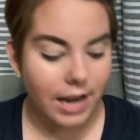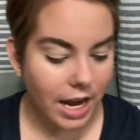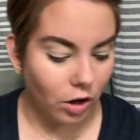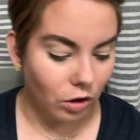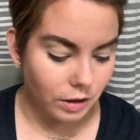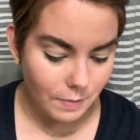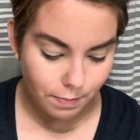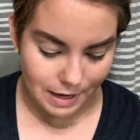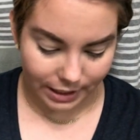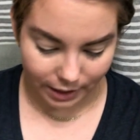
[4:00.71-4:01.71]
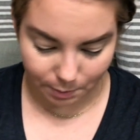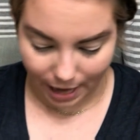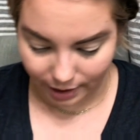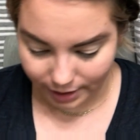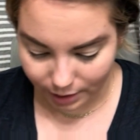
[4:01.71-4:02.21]
Naked Ultimate Basics
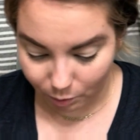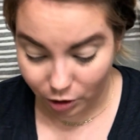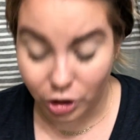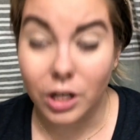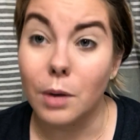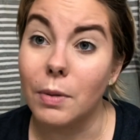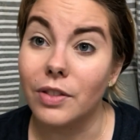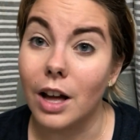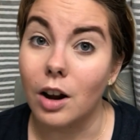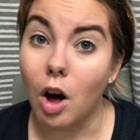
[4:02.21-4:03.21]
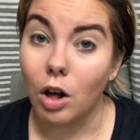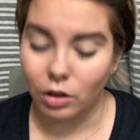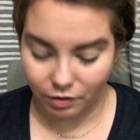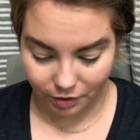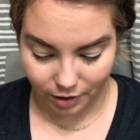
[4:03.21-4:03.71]
palette, and we're just going to put that all
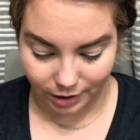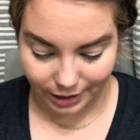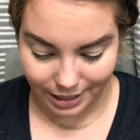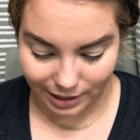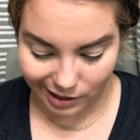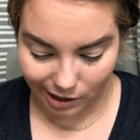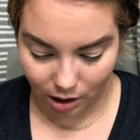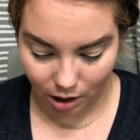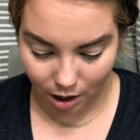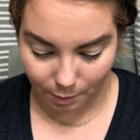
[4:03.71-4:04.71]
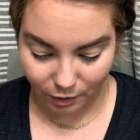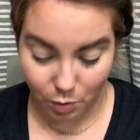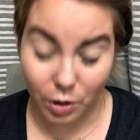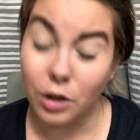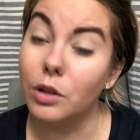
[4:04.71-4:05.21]
over the lid. If
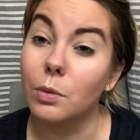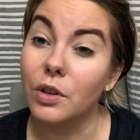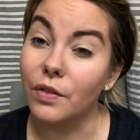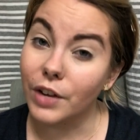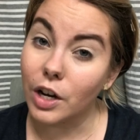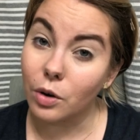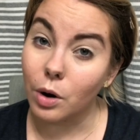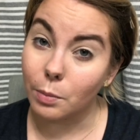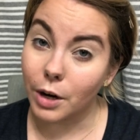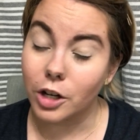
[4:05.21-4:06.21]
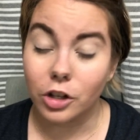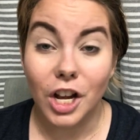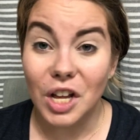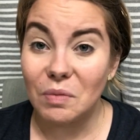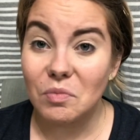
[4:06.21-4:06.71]
you want to do this with your finger or a brush,
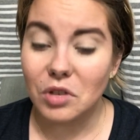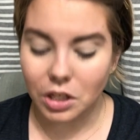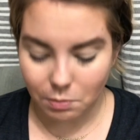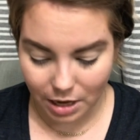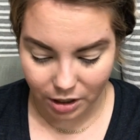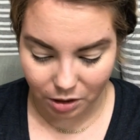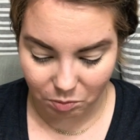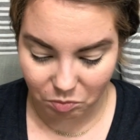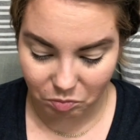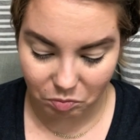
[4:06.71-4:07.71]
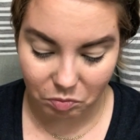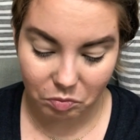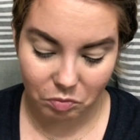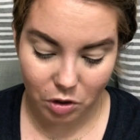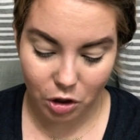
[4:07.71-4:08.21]
doesn't matter.
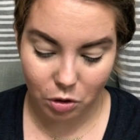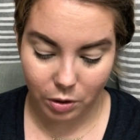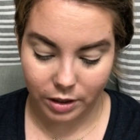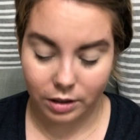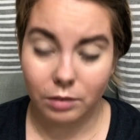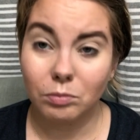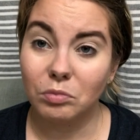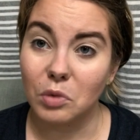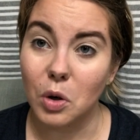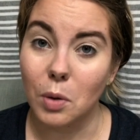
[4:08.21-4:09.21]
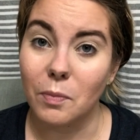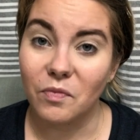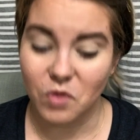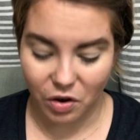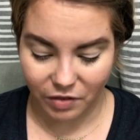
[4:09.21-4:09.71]
Your choice.
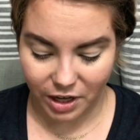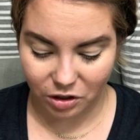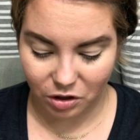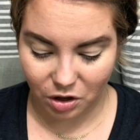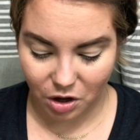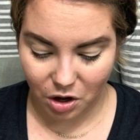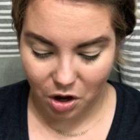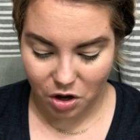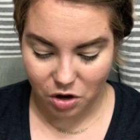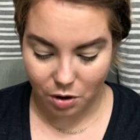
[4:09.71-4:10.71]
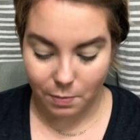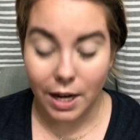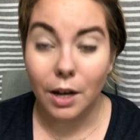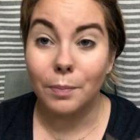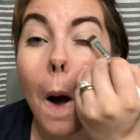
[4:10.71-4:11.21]
Your face, your
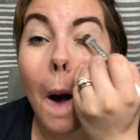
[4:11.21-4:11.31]
makeup.